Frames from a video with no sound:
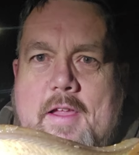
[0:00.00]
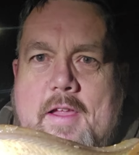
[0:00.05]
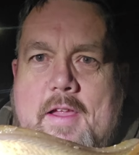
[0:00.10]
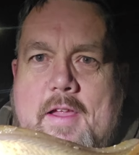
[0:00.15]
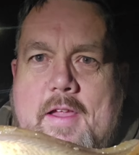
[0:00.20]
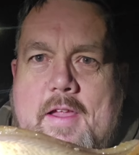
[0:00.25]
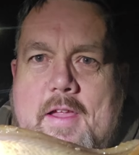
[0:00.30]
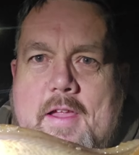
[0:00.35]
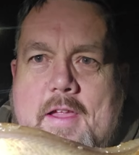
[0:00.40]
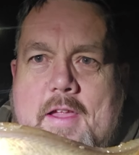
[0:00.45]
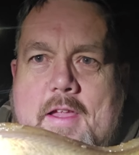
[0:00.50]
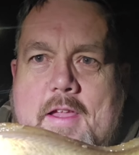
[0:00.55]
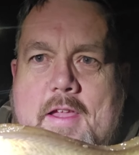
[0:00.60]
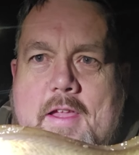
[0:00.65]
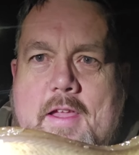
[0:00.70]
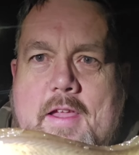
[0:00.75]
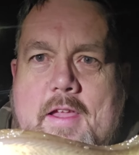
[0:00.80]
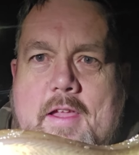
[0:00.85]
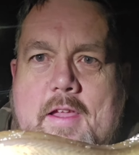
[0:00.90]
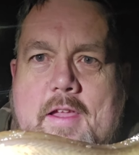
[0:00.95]

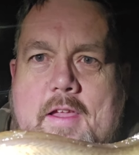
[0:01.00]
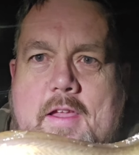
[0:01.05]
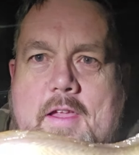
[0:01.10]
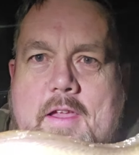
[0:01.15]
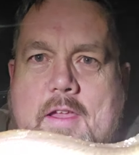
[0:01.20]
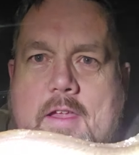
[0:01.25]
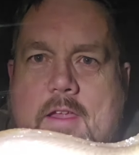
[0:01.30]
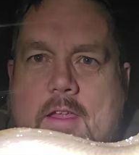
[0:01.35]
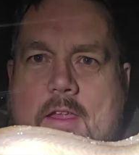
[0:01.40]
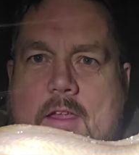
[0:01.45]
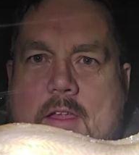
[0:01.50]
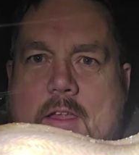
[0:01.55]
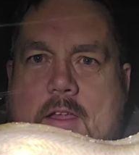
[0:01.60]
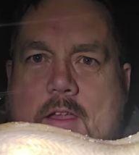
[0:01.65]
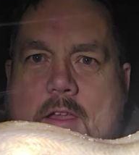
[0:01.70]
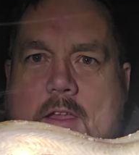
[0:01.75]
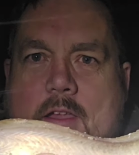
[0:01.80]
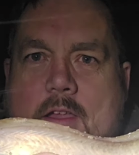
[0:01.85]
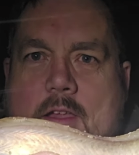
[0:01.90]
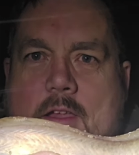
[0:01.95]

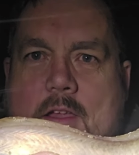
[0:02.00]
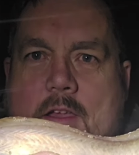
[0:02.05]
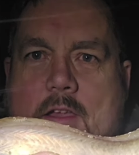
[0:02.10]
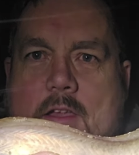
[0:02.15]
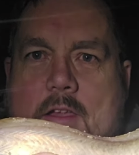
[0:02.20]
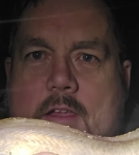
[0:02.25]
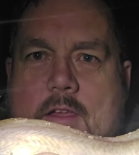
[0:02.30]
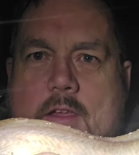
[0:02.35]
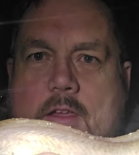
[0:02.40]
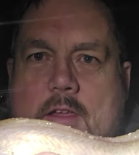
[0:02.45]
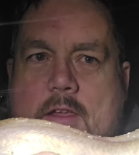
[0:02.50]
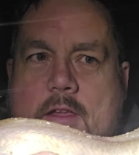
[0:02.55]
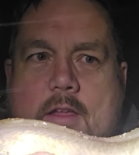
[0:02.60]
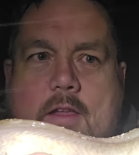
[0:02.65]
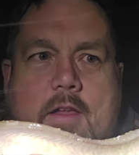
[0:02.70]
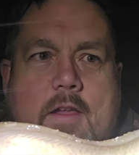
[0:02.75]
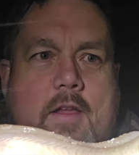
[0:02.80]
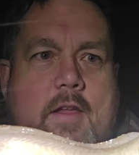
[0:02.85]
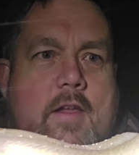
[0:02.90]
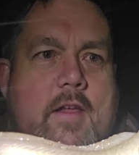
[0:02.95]

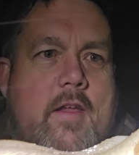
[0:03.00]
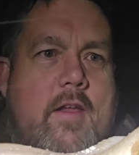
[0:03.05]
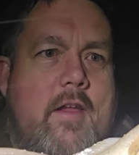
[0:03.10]
[no speech]